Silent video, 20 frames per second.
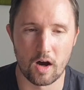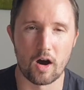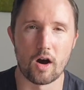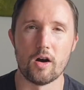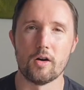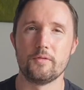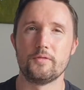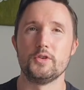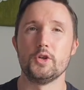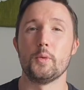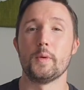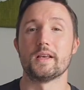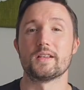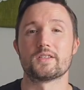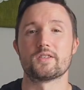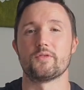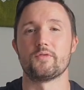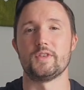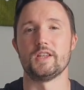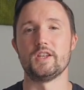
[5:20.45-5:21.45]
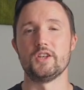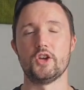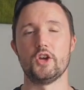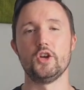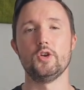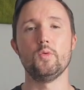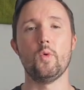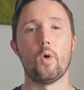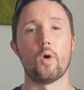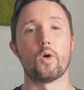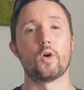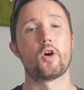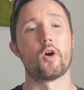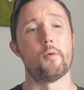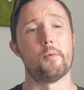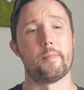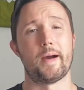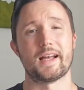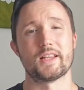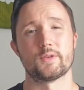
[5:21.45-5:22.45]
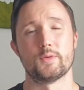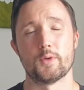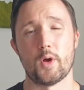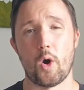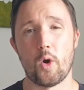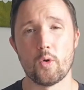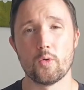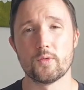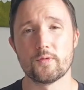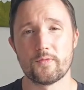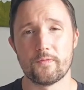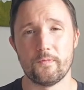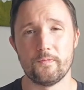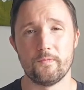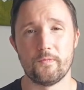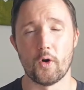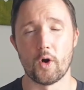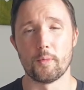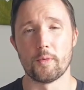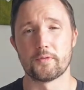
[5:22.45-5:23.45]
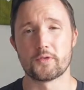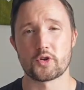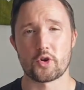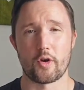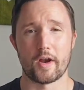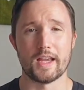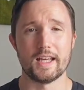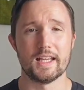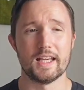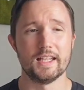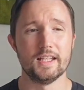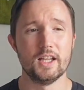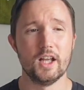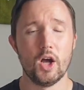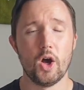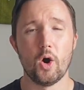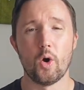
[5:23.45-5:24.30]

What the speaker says: of doing something new, or going back to an old form of training,